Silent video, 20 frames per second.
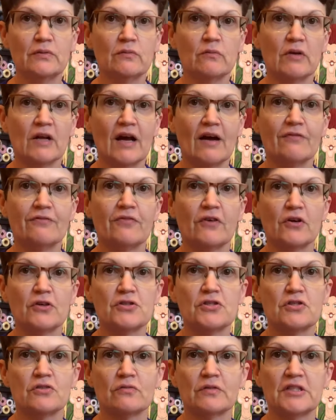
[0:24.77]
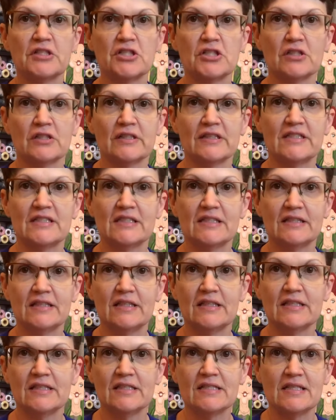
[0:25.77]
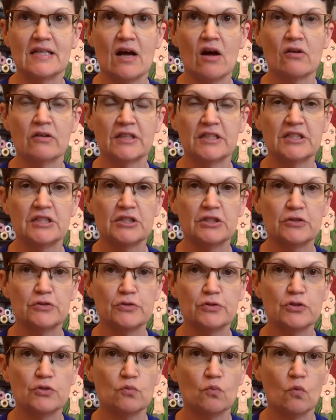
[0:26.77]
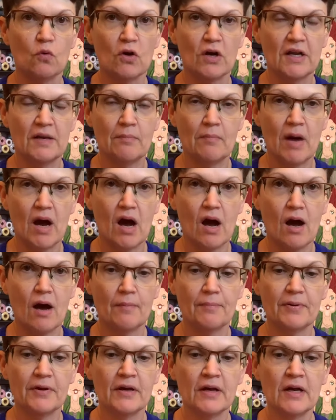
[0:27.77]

When I first originally did this, I only used one mop,